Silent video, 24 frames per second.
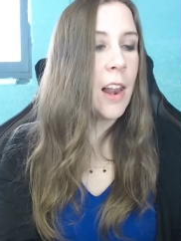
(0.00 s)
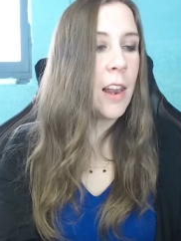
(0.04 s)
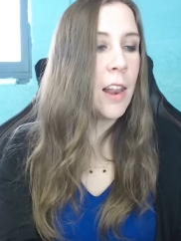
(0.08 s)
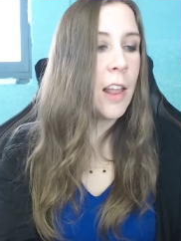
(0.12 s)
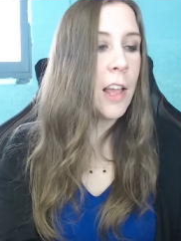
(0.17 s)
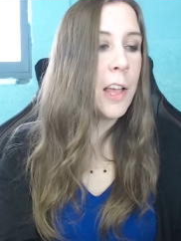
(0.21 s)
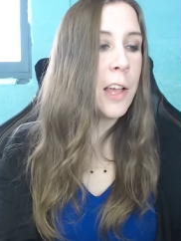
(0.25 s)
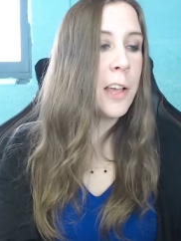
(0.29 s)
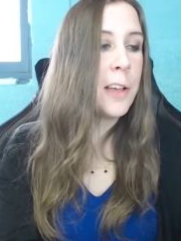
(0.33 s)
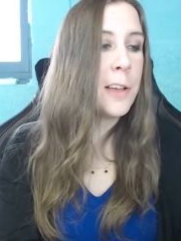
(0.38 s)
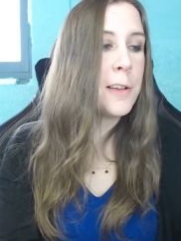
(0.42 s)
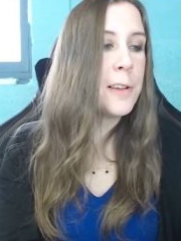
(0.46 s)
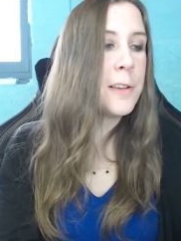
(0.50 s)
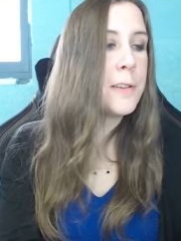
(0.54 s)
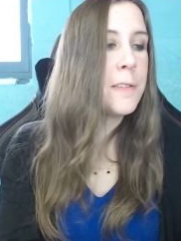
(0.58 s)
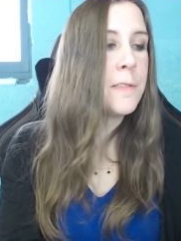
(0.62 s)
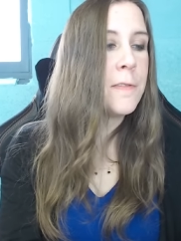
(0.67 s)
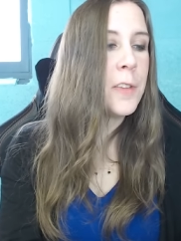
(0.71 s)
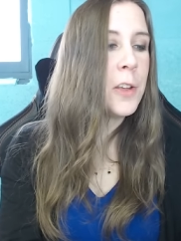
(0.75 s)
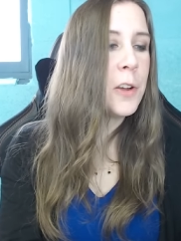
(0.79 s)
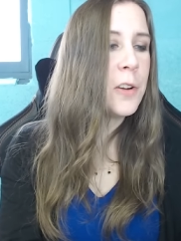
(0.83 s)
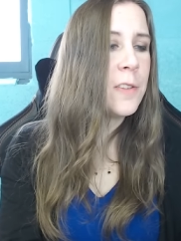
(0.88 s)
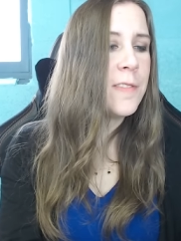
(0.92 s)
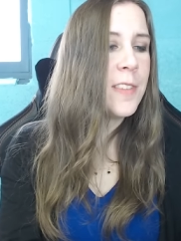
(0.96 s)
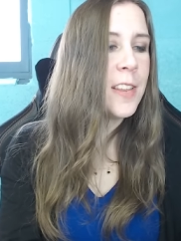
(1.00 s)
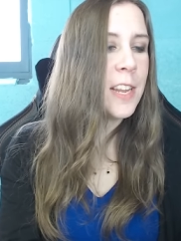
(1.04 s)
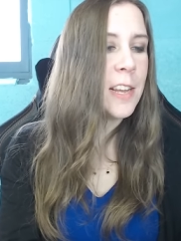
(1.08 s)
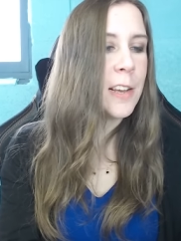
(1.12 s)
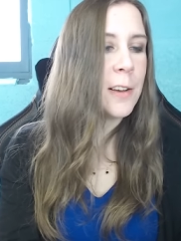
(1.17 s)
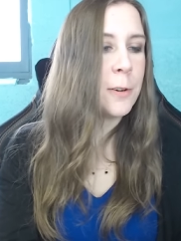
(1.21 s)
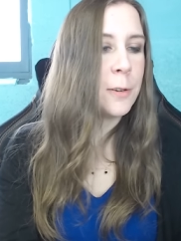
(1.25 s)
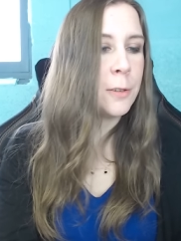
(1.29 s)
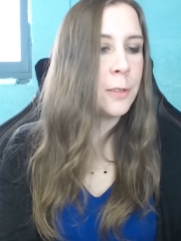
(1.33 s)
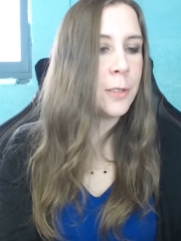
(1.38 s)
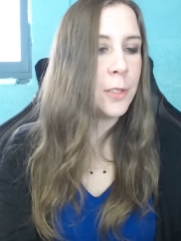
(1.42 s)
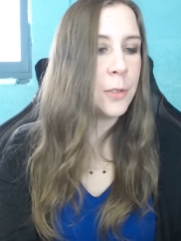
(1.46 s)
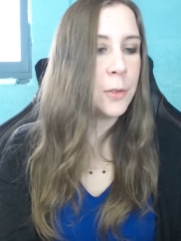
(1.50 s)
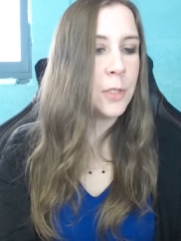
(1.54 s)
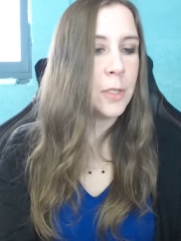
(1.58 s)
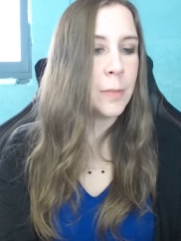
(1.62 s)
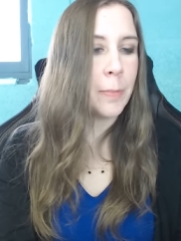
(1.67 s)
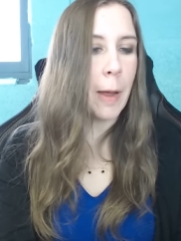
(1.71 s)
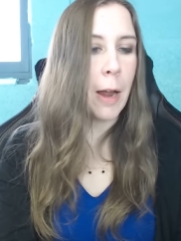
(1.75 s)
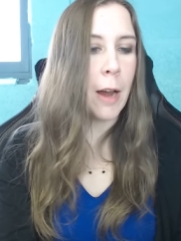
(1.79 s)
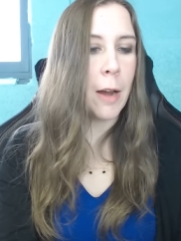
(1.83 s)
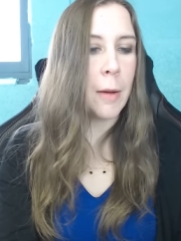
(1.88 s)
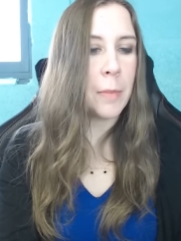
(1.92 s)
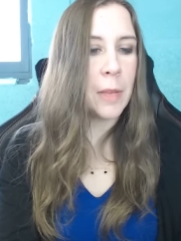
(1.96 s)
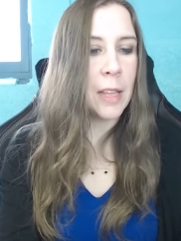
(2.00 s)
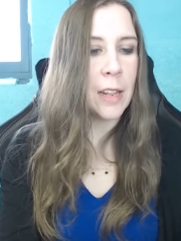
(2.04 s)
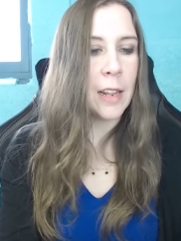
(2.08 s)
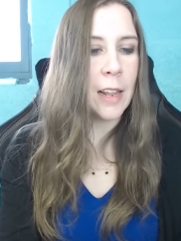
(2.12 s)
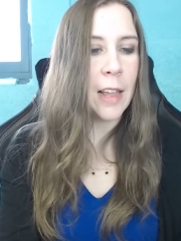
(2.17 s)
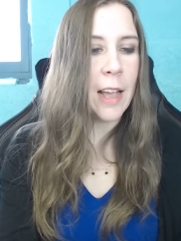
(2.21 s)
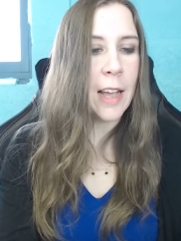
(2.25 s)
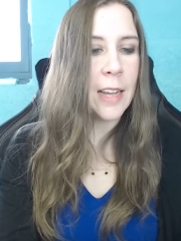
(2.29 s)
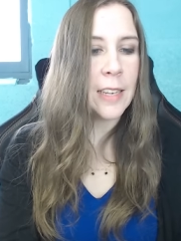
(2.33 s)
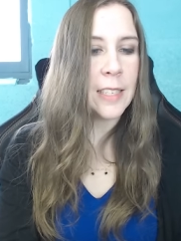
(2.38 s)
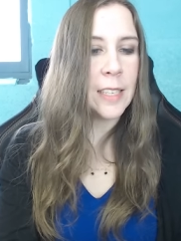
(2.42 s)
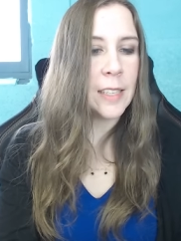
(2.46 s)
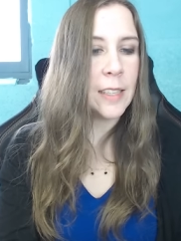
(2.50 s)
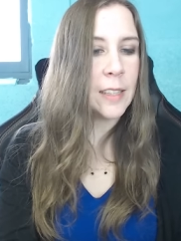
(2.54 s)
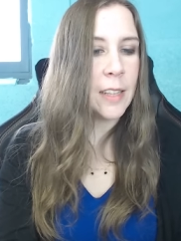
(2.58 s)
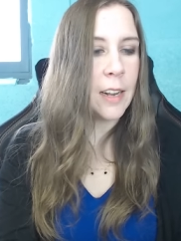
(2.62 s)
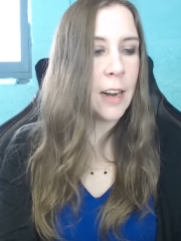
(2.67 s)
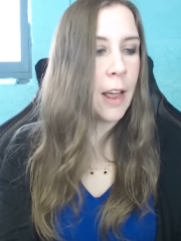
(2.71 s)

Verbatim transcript: love your videos. You inspire me a lot.